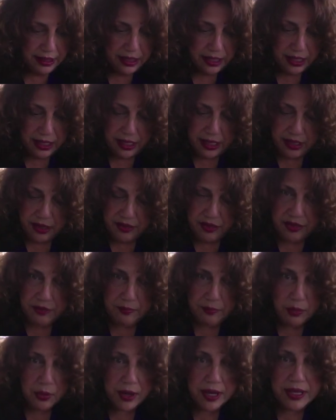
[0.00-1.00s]
the
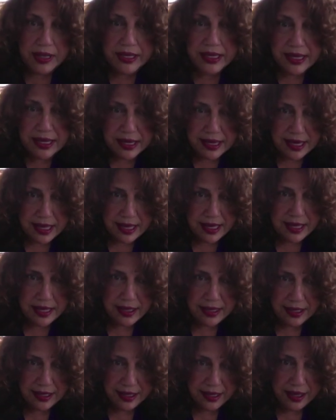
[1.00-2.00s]
boiling
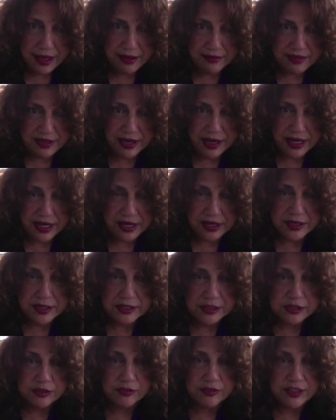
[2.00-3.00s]
of the
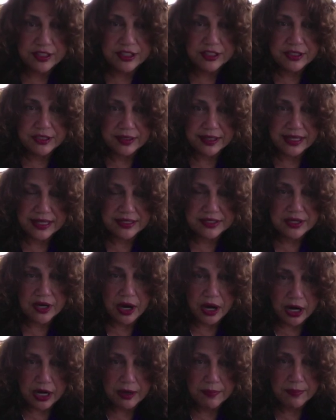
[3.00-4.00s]
ionosphere, and that's
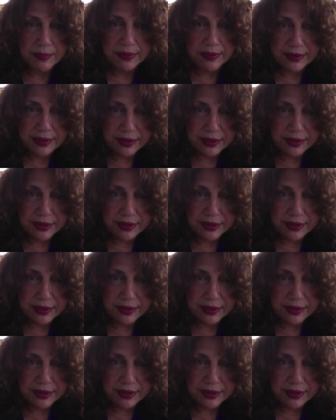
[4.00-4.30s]
HAARP.